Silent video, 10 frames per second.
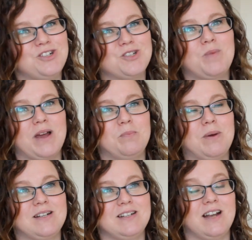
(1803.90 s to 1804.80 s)
just buy the
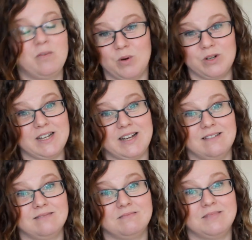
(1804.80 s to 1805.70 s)
pattern, I bought it,
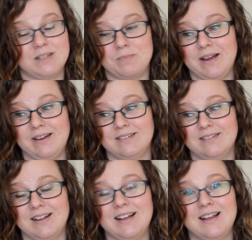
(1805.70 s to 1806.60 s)
it's mine.
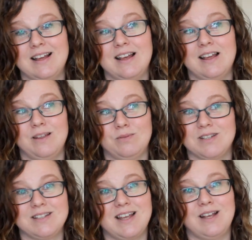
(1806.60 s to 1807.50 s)
There was a
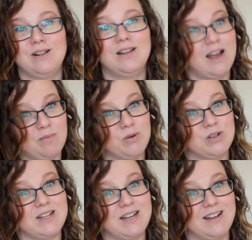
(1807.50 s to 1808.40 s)
sale, I
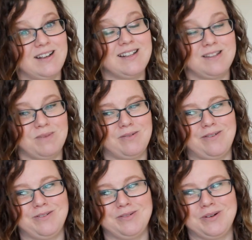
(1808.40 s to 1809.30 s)
bought it, it's in my
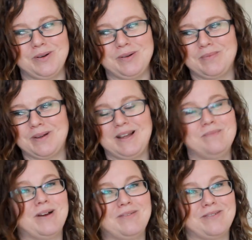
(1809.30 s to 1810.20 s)
Ravelry group, in
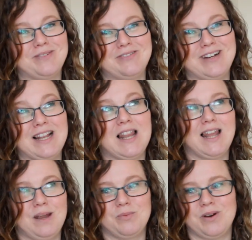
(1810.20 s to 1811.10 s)
my Ravelry
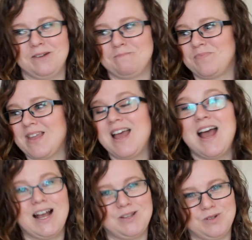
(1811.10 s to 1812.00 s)
library.
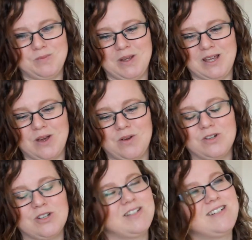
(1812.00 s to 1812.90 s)
As we speak,
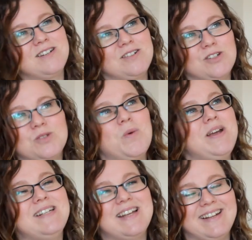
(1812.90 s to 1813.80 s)
just
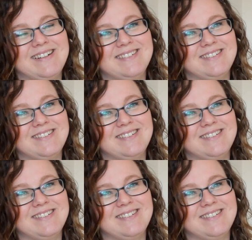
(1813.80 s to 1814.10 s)
waiting.